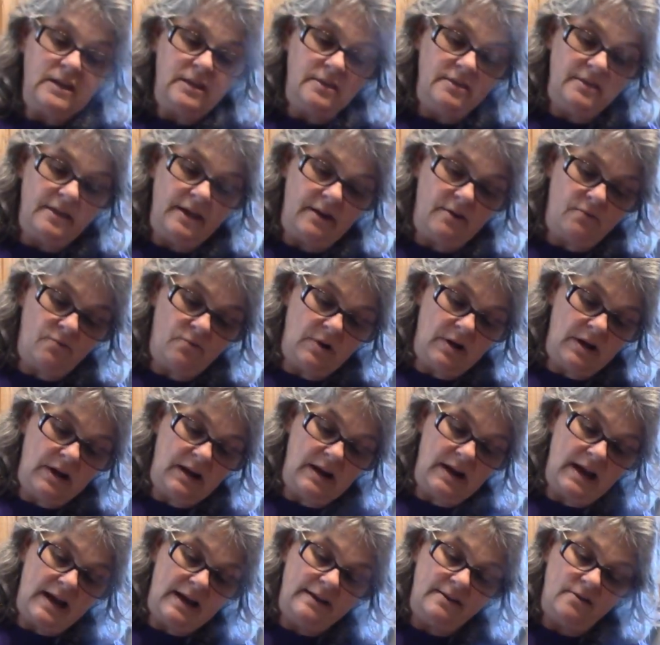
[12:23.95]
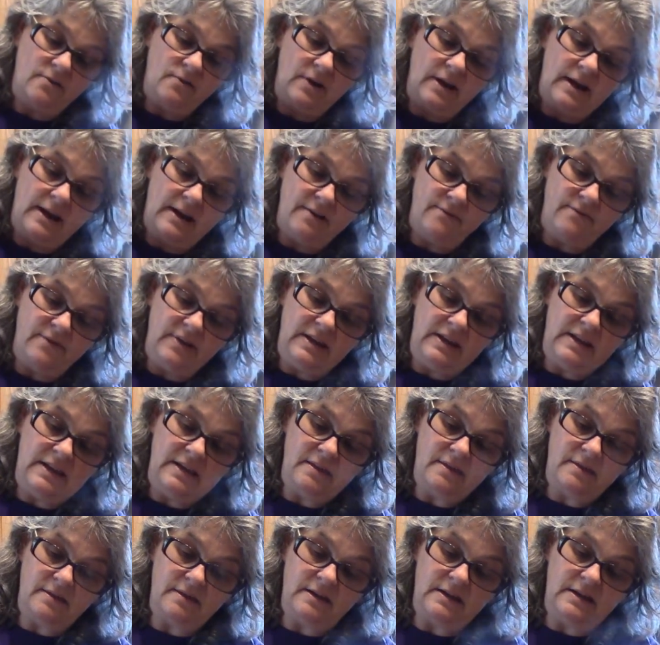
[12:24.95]
That way I don't have
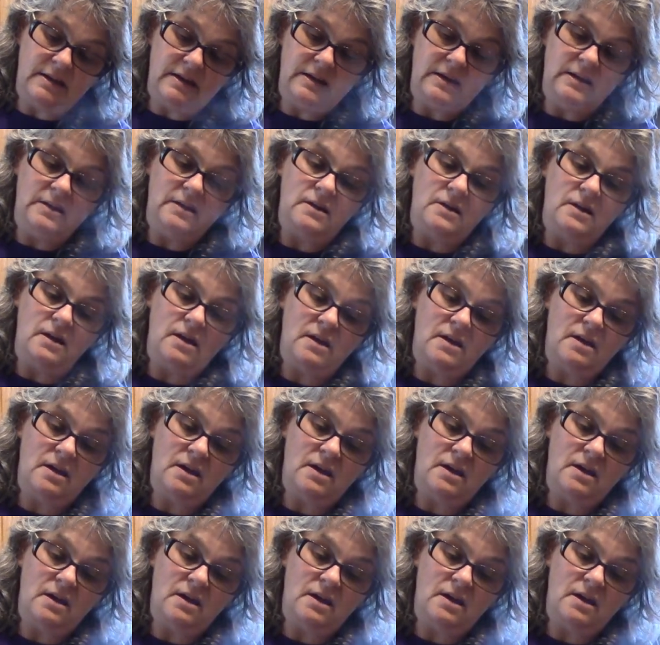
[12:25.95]
anything